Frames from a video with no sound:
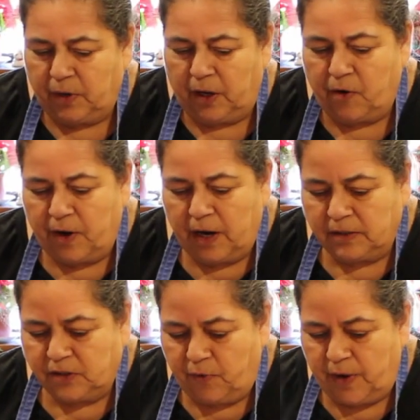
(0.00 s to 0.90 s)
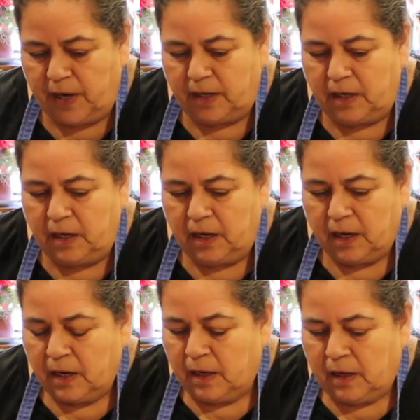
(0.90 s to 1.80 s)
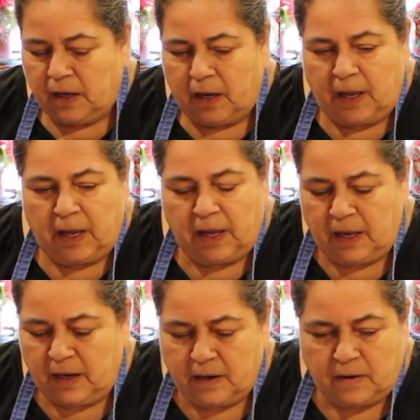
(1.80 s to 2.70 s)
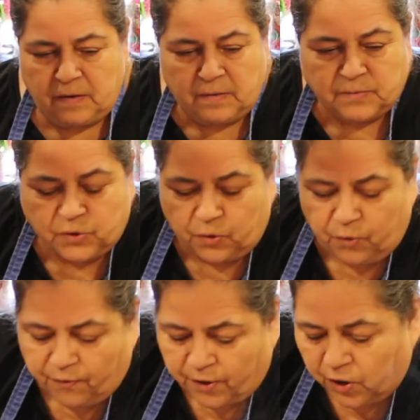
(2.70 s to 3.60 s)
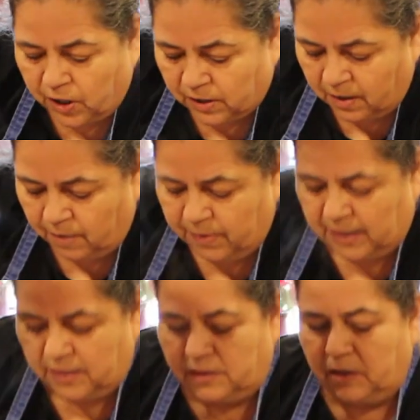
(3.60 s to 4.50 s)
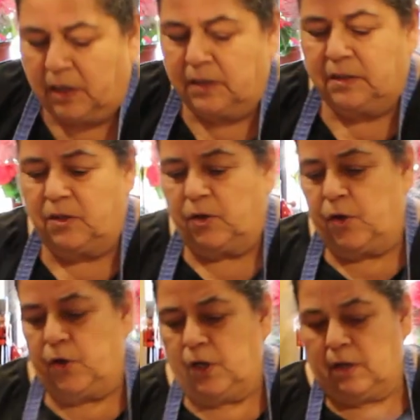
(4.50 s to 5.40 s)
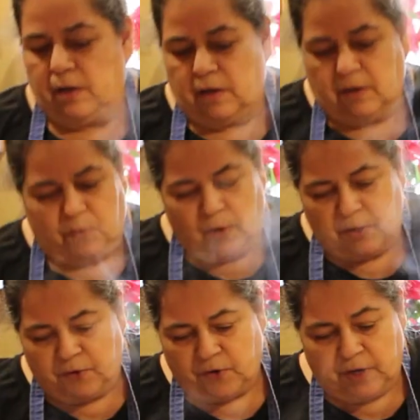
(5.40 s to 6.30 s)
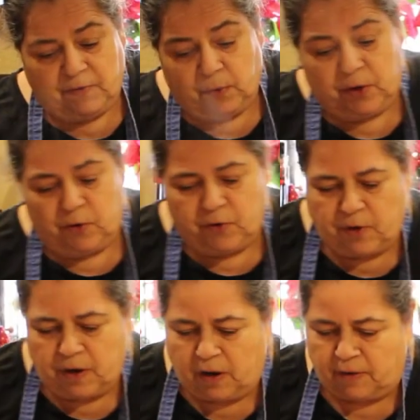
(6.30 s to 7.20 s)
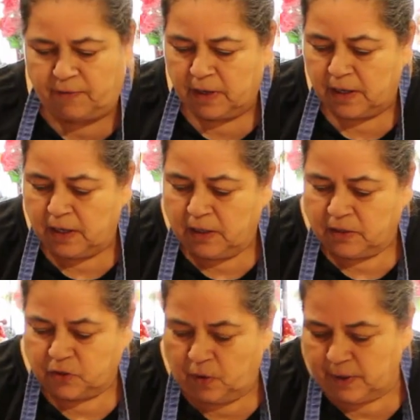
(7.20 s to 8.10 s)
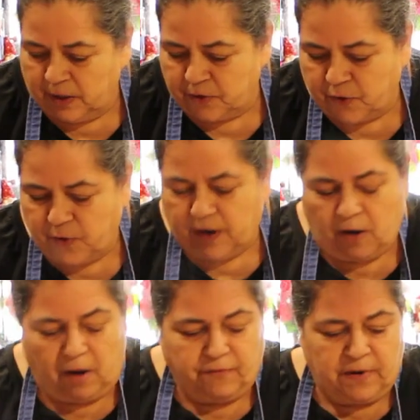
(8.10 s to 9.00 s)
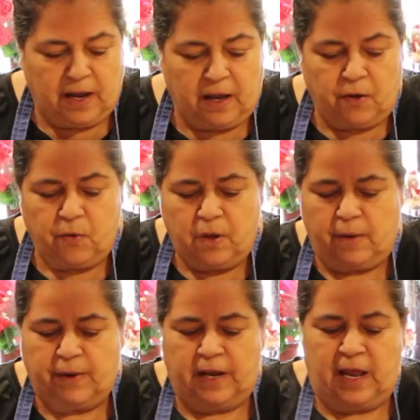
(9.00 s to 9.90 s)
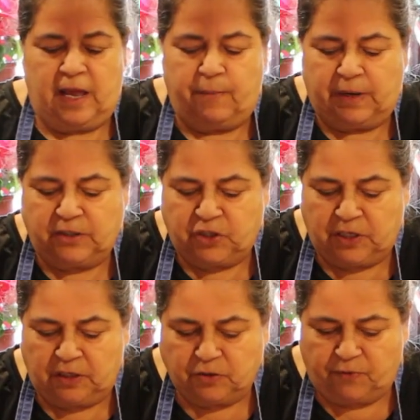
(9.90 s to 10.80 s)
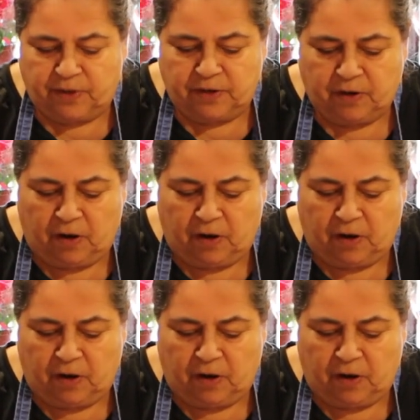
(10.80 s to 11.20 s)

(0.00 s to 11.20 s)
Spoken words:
Okay, your eggs are ready. And don't overcook them because they're going to still cook while even when you turn it off. So I'm going to turn it off now. I'm going to add my cheese over the